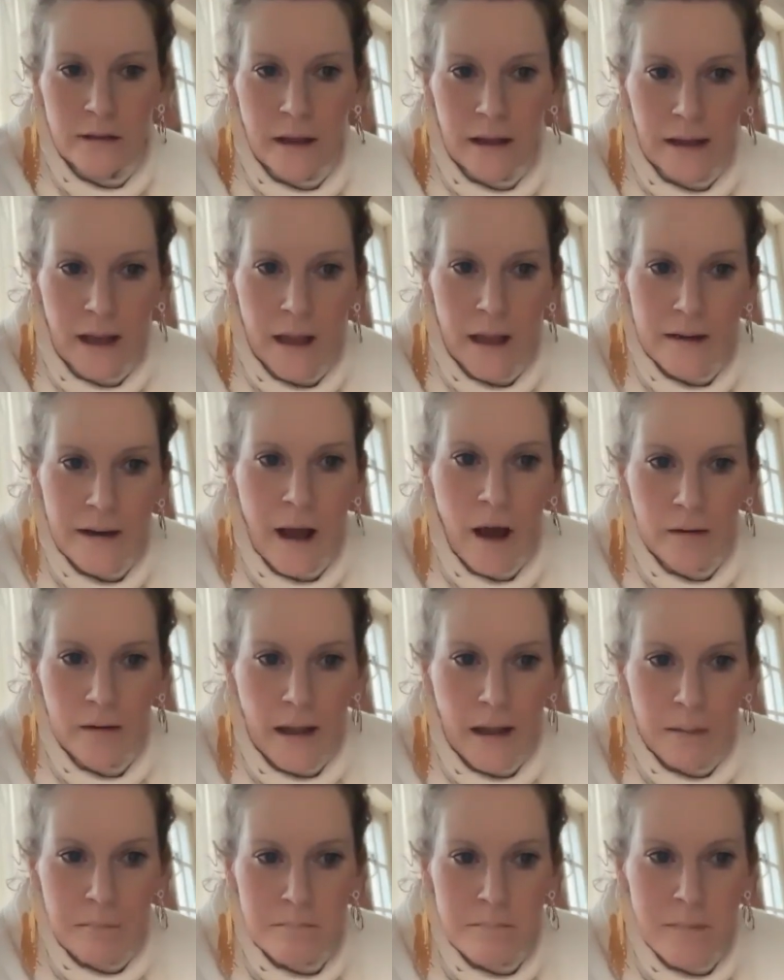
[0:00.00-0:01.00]
they're getting now
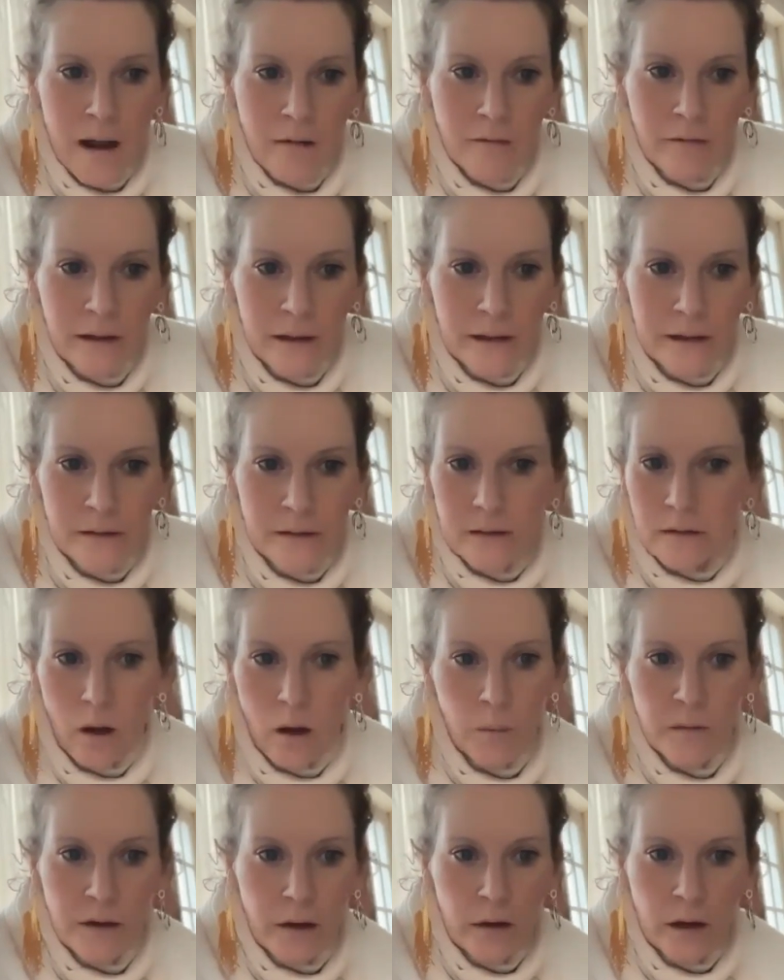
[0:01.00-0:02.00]
getting married i
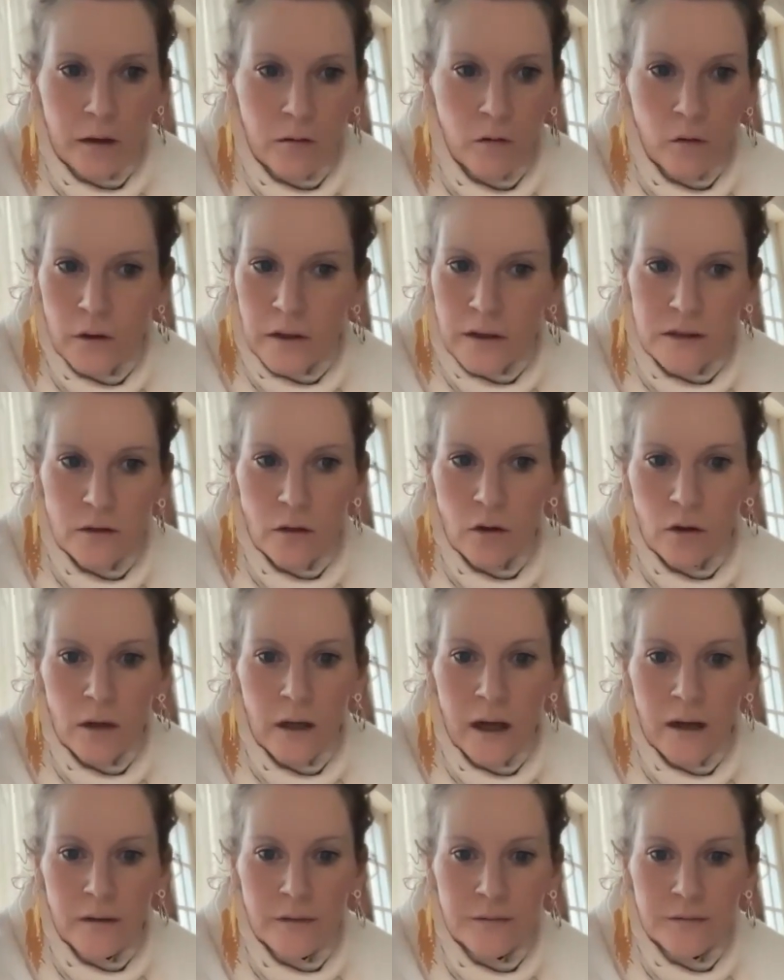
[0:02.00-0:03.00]
don't know how long he's got
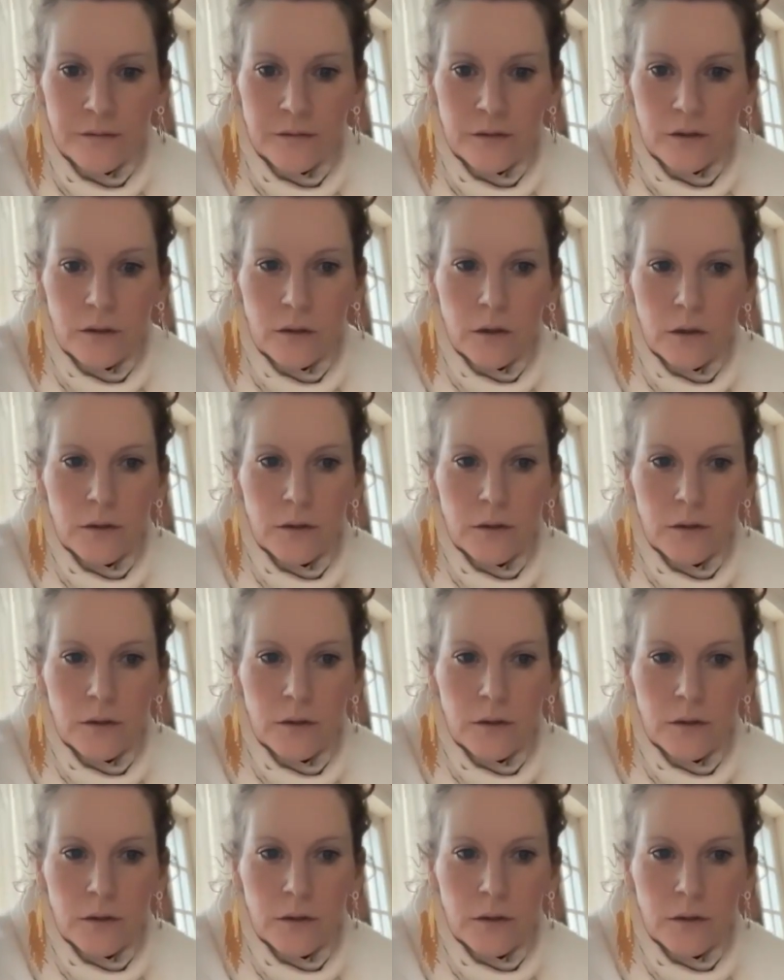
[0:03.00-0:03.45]
left